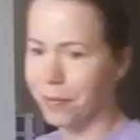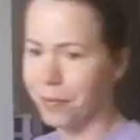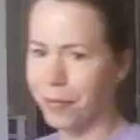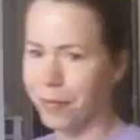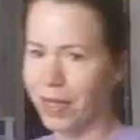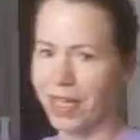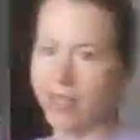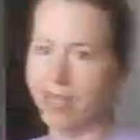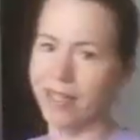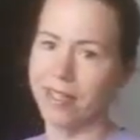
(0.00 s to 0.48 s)

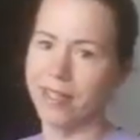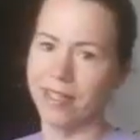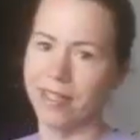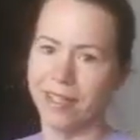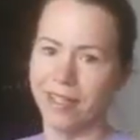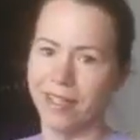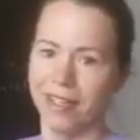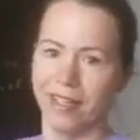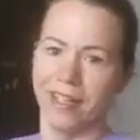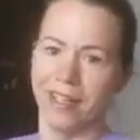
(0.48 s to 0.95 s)
My
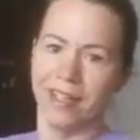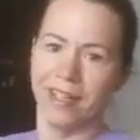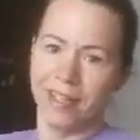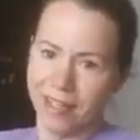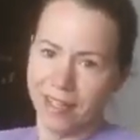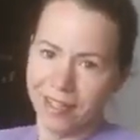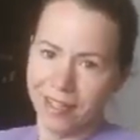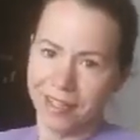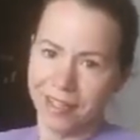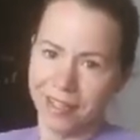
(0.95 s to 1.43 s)

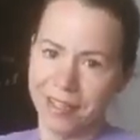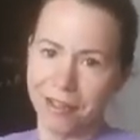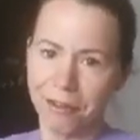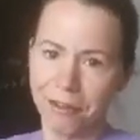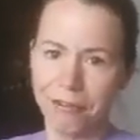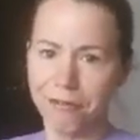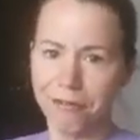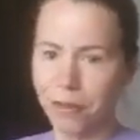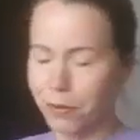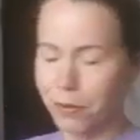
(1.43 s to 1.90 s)
little
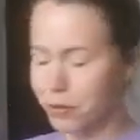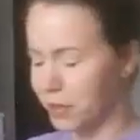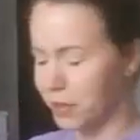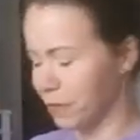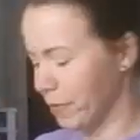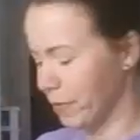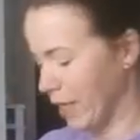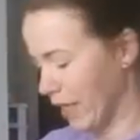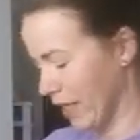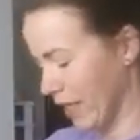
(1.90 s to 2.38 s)

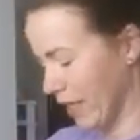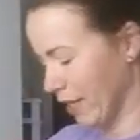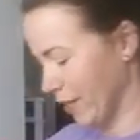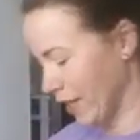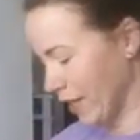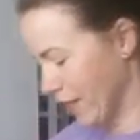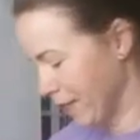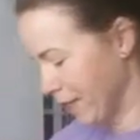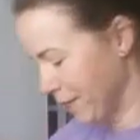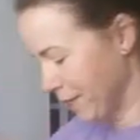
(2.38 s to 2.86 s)
frozen bag out
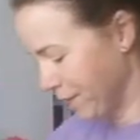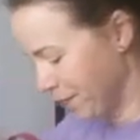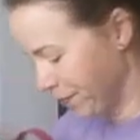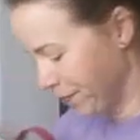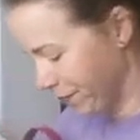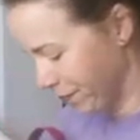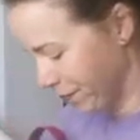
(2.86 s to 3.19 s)
here.